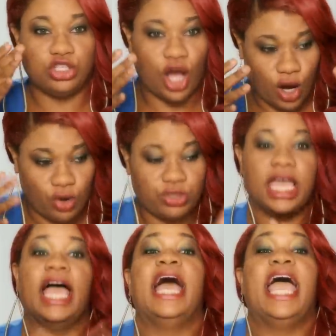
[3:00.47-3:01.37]
nose,
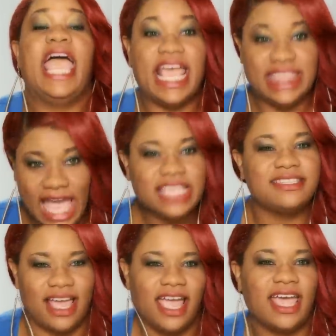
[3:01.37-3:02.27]
and that's
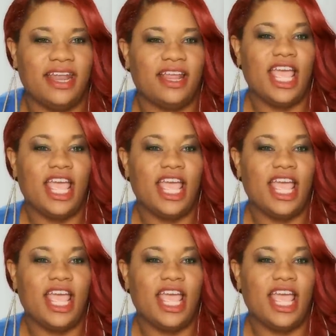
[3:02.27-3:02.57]
Dianna.